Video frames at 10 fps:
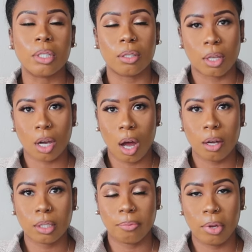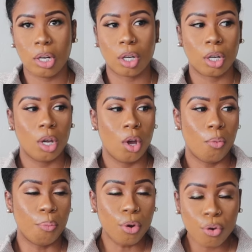to the cost of me to
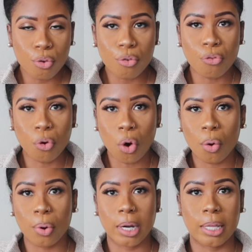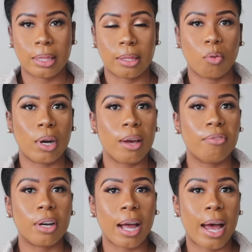move forward in
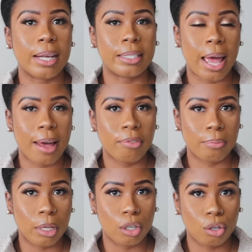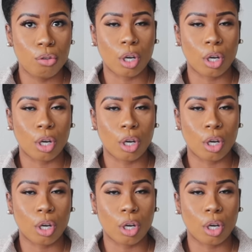whatever God is having me to do,